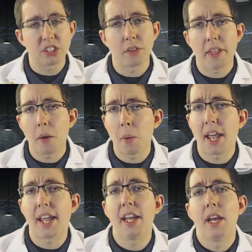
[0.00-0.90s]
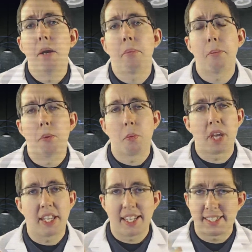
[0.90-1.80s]
so that way people
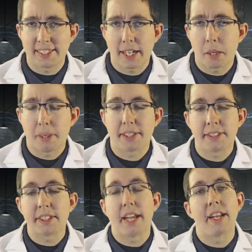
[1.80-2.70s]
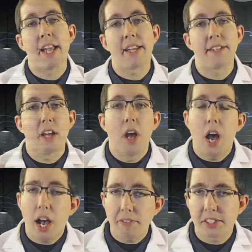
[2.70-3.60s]
could get excited about the set. And
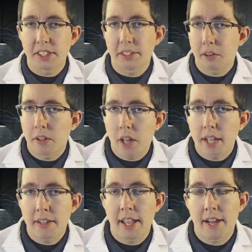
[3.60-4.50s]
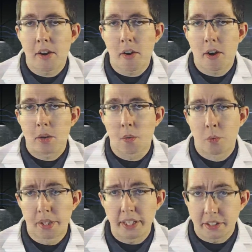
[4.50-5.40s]
obviously, there are a lot that are
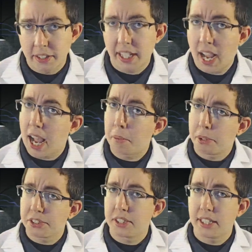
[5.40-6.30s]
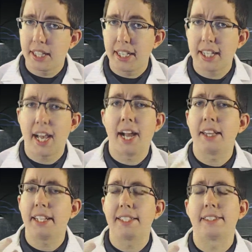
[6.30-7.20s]
really good that I personally like.
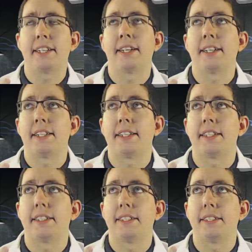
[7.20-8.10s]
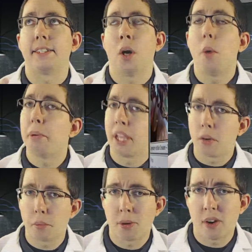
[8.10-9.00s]
I liked Hope of
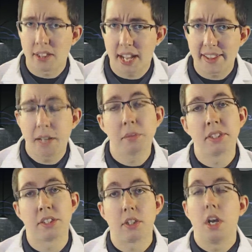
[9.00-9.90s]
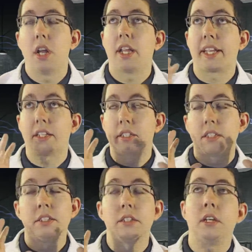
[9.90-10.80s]
Girapur a lot. That one's like,
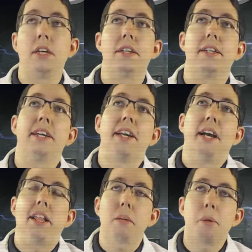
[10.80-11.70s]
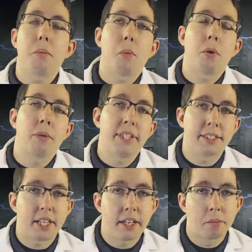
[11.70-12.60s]
a lot of people were really
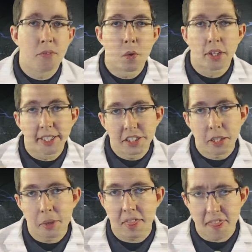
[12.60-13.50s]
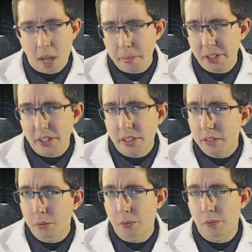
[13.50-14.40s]
excited for a legendary Thopter,